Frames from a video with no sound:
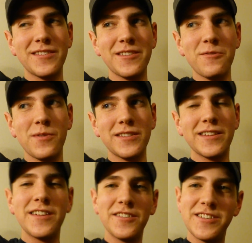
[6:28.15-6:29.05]
So what's
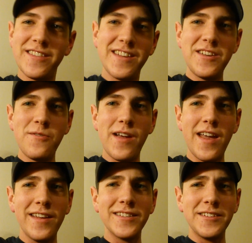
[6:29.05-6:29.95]
a dungeon that you
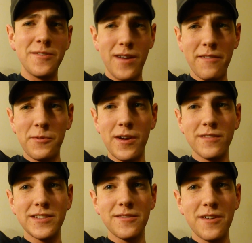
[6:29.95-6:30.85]
hate? Do you have a
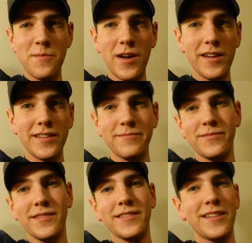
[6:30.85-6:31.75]
weird story about it?